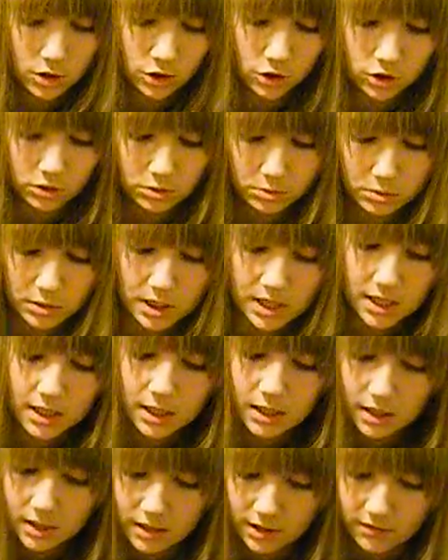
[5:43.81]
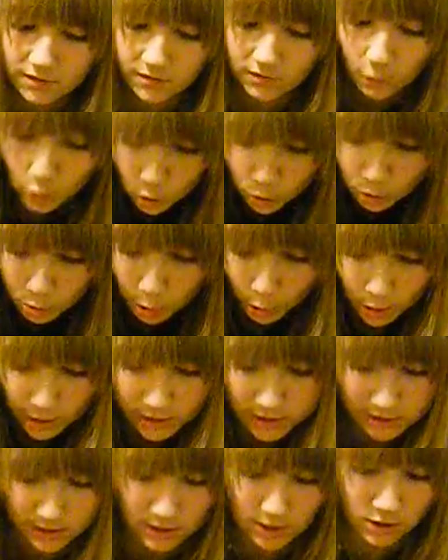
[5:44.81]
shouldn't be getting any food
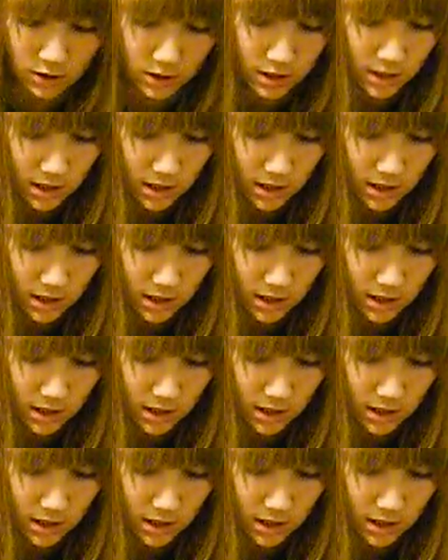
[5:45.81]
poisoning or